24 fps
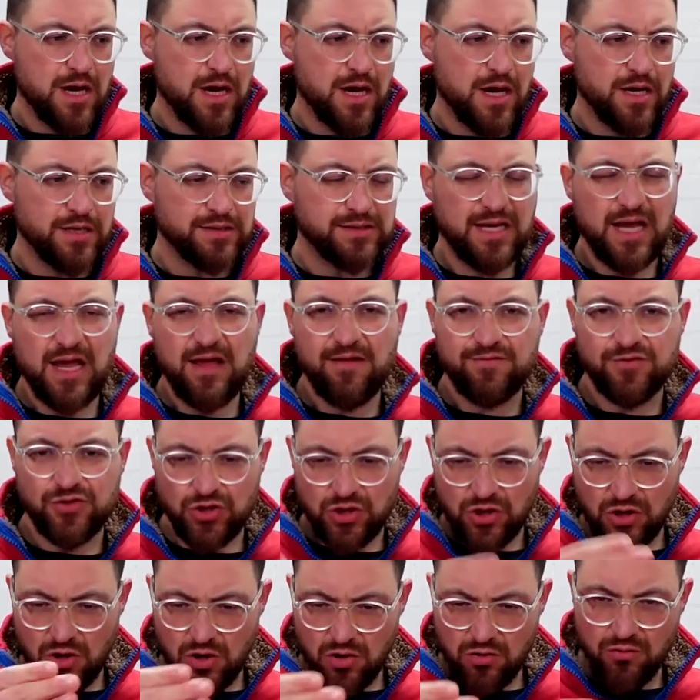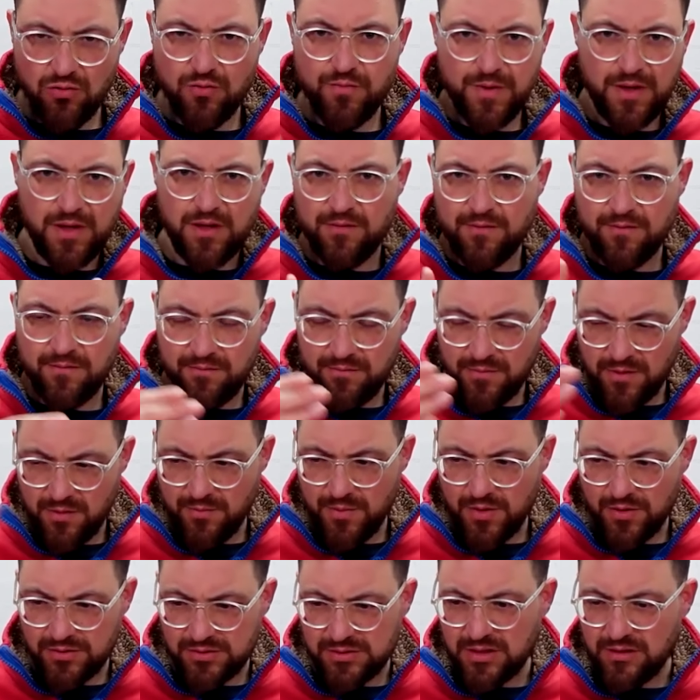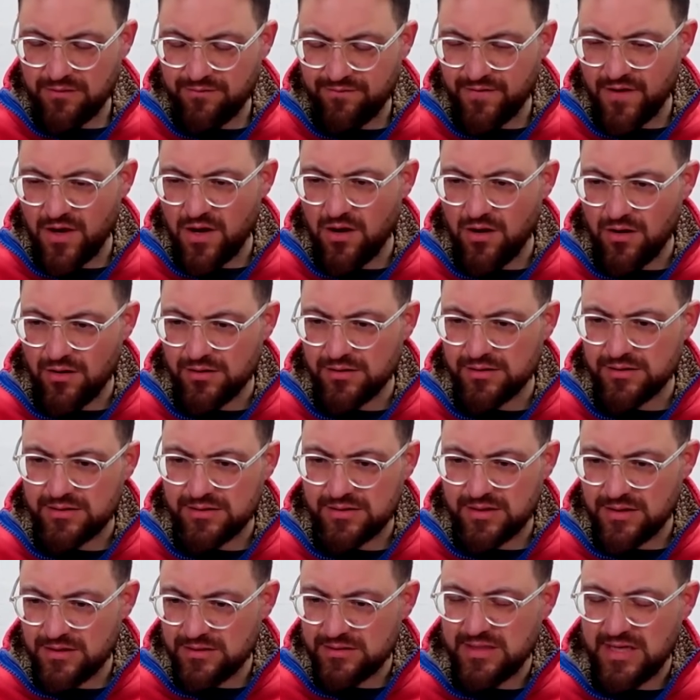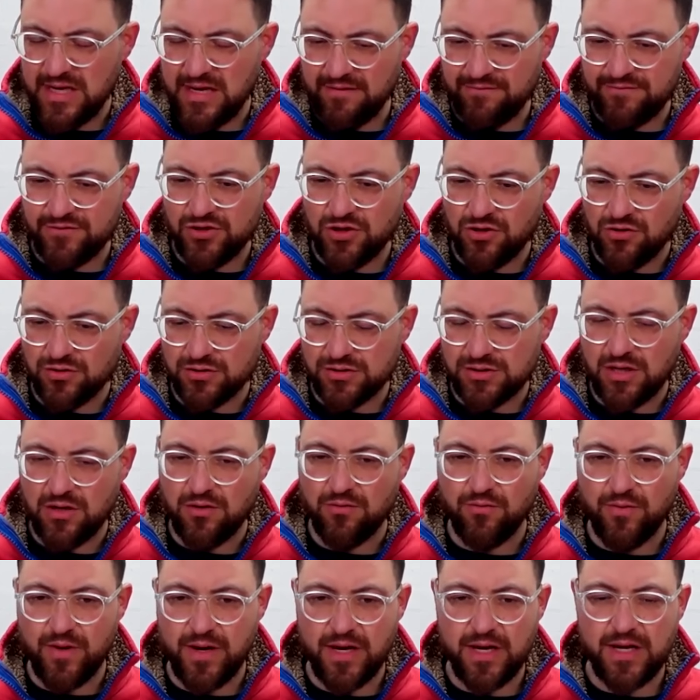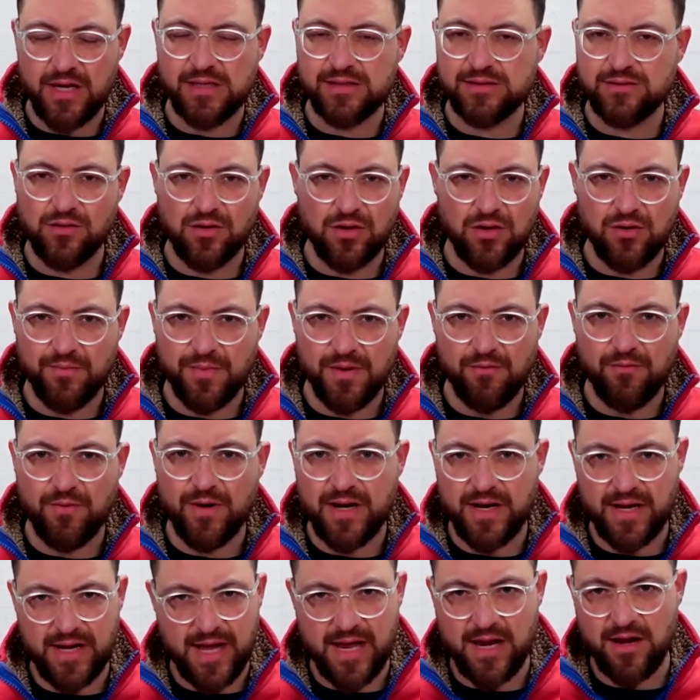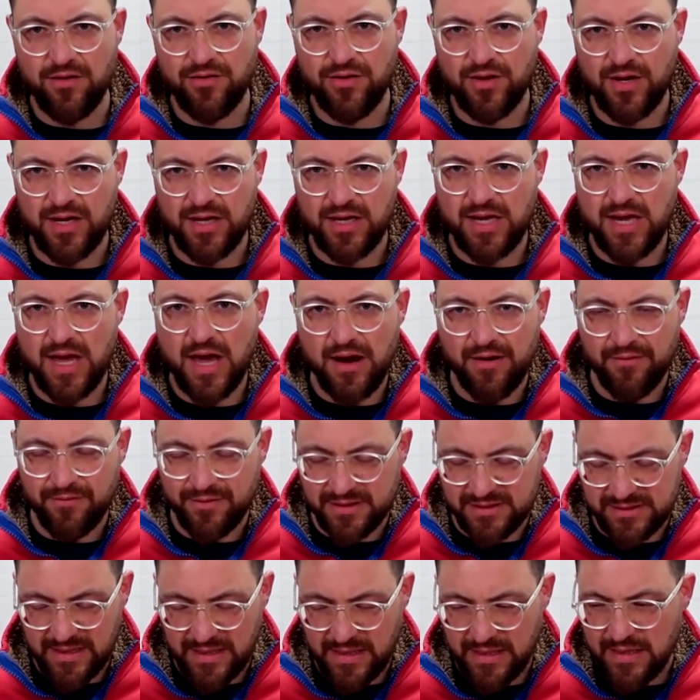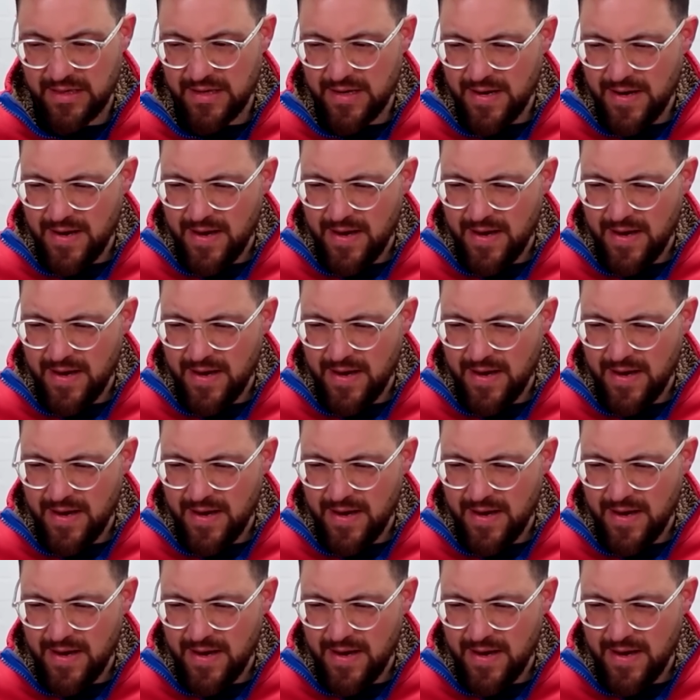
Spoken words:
Heath Chong would be the most advanced, and Heath Chong's so weak, he's not going to be winning anything in the air, is he?